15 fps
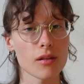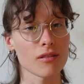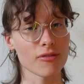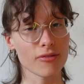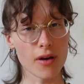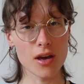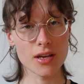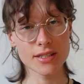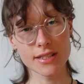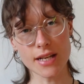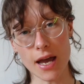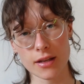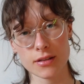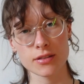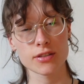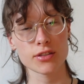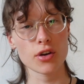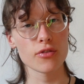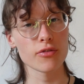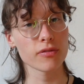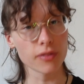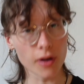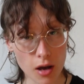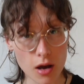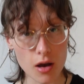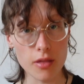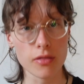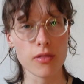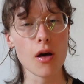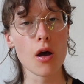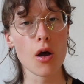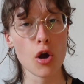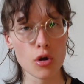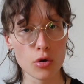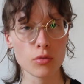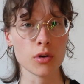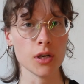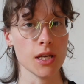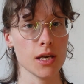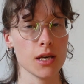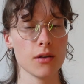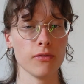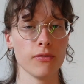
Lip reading: The first, and so far the only,